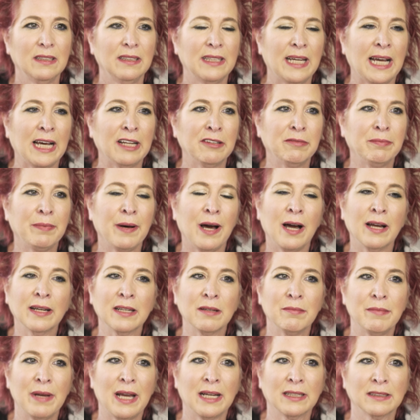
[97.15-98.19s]
The
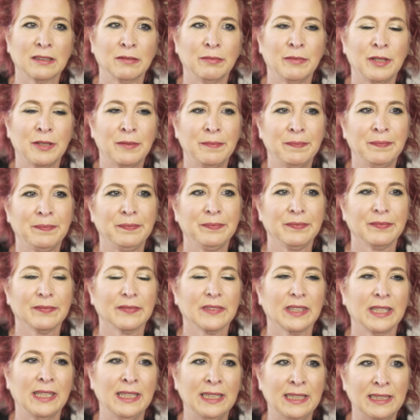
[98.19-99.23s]
out-of-pocket maximum
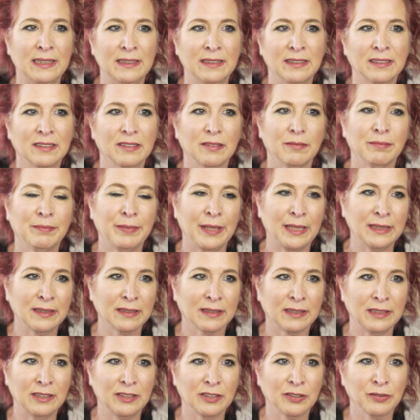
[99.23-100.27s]
is
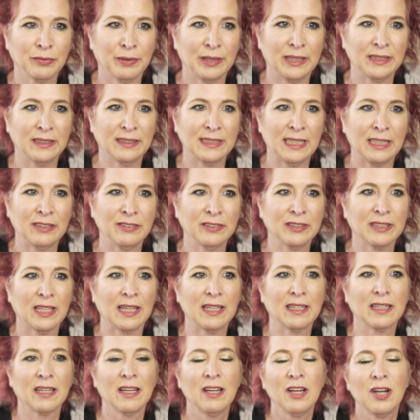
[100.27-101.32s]
basically just what it sounds
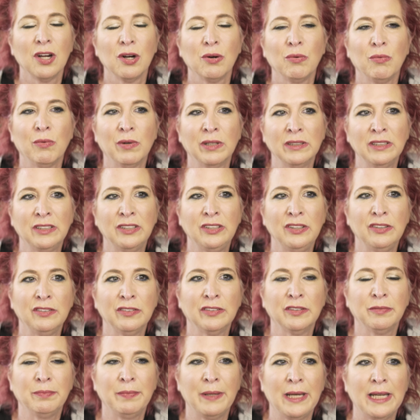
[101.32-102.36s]
like. Once
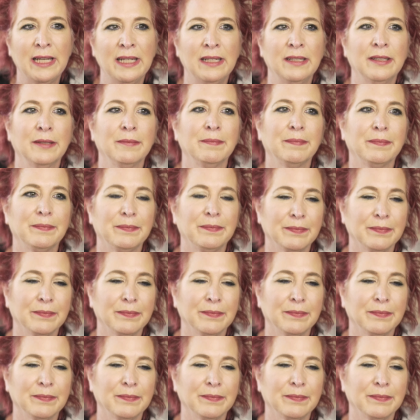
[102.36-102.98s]
you've spent,